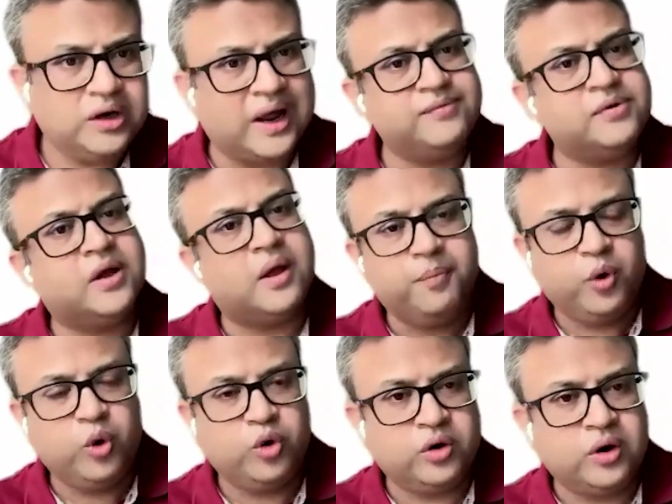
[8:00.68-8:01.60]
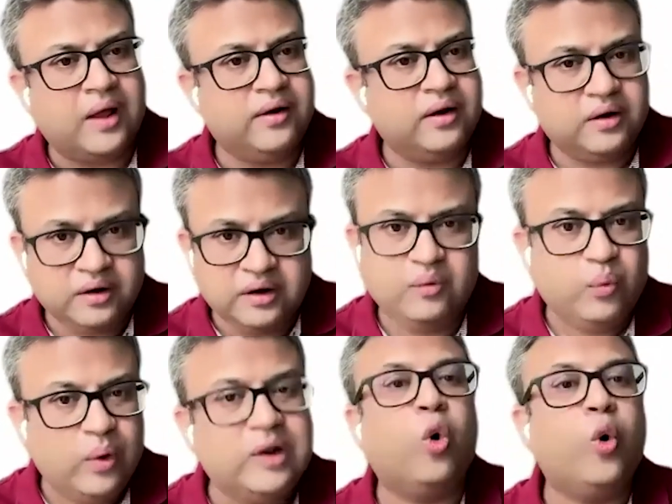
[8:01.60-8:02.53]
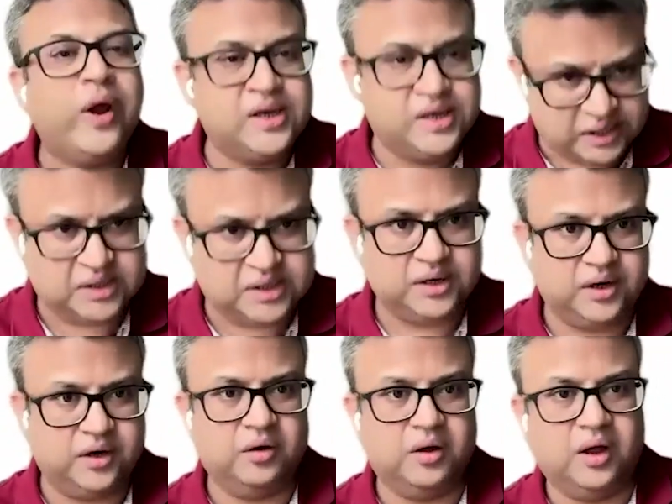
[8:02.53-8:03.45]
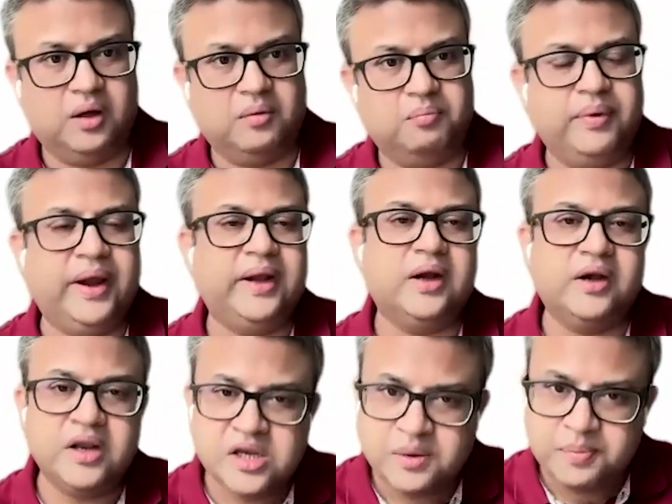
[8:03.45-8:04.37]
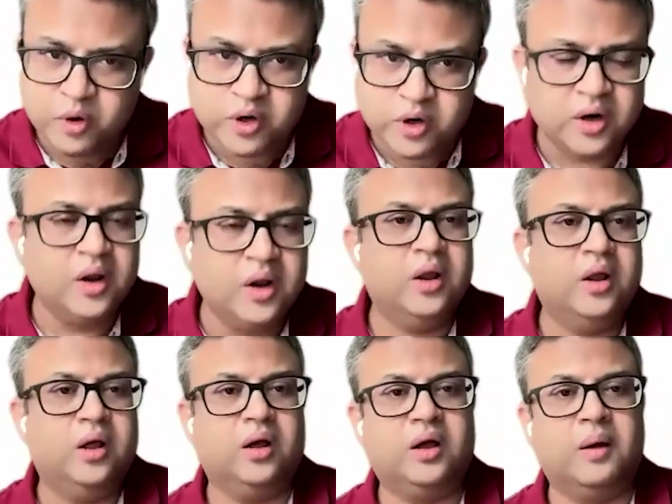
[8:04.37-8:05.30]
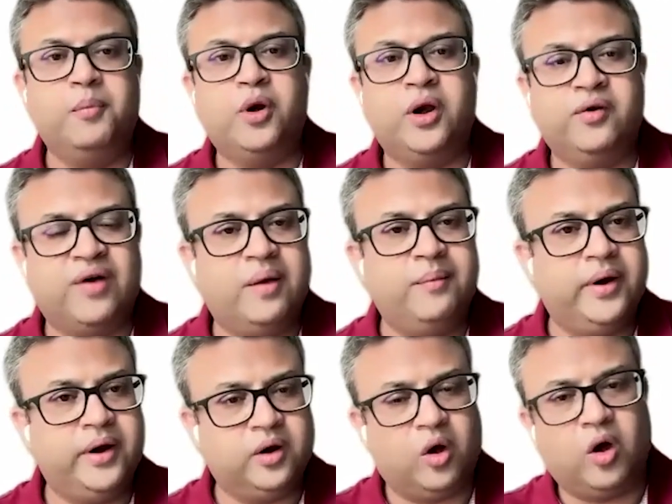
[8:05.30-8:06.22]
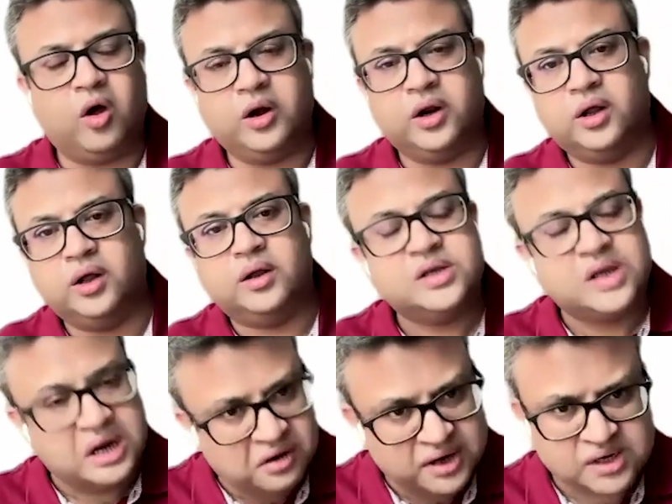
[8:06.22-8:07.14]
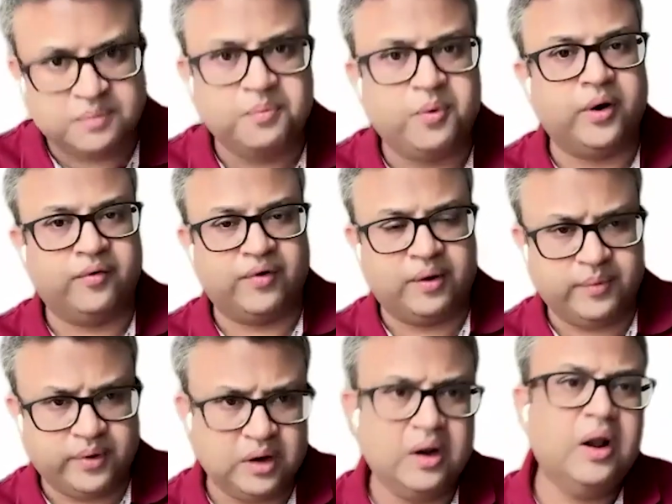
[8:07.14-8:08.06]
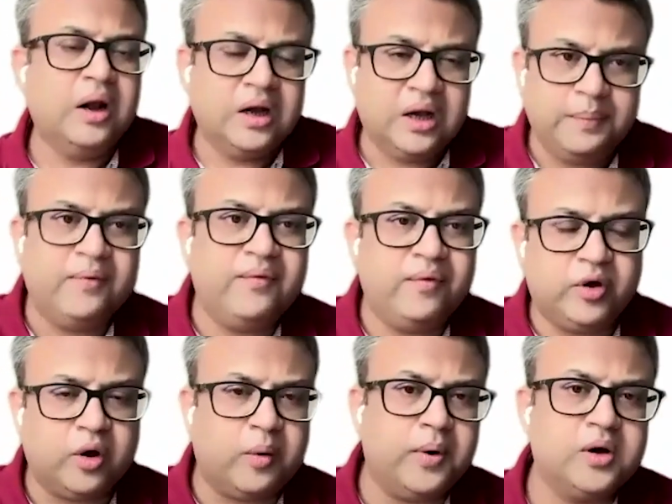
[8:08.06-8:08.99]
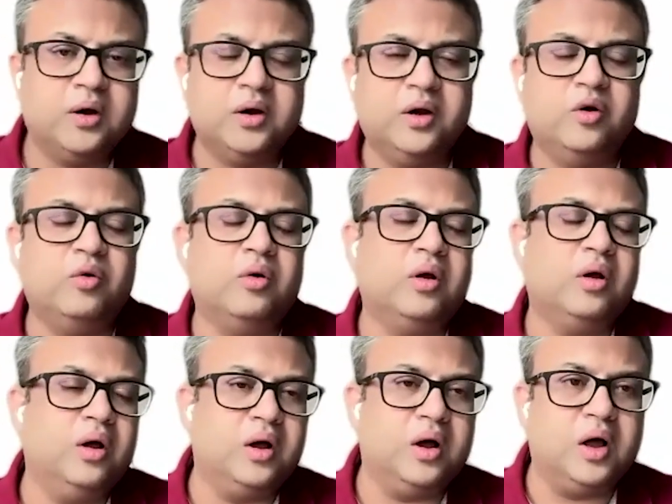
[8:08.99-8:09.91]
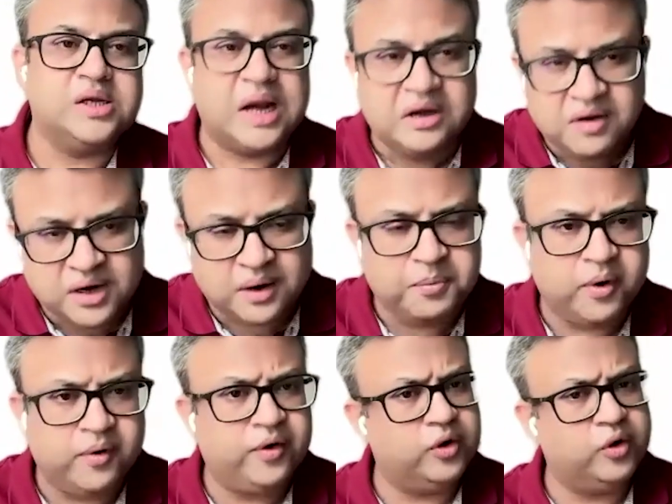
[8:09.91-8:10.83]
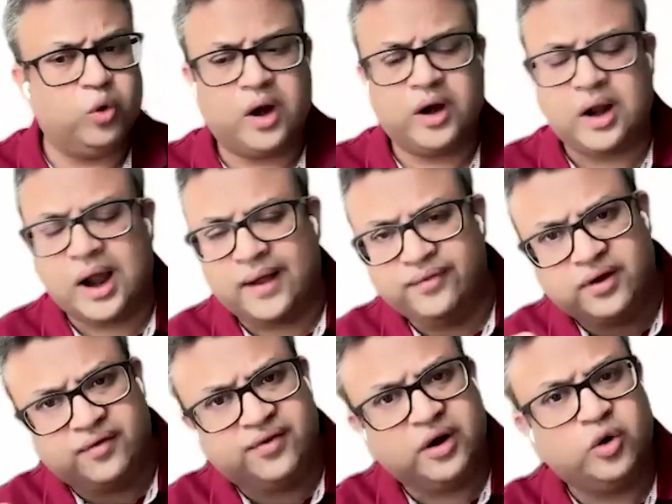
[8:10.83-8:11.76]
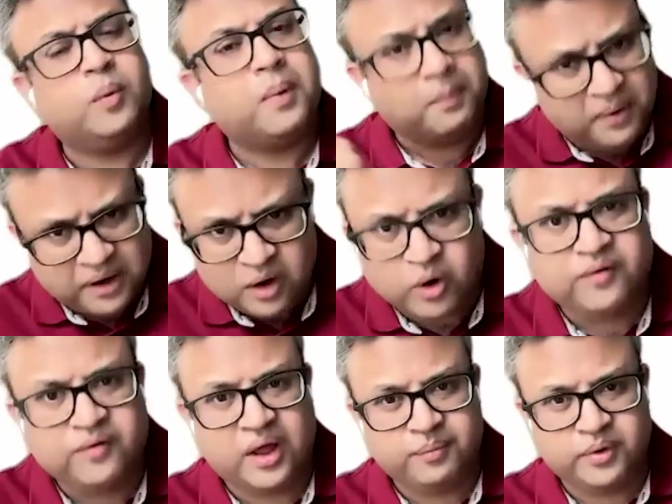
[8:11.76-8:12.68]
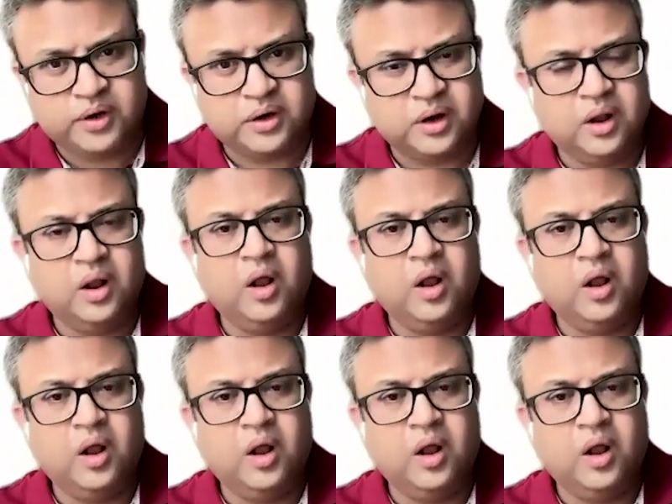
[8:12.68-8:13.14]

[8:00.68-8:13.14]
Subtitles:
the types of compute will coexist. Be it a distributed compute environment or a centralized compute environment. Typically, when we talk about a centralized computer, you are either referring to a public cloud environment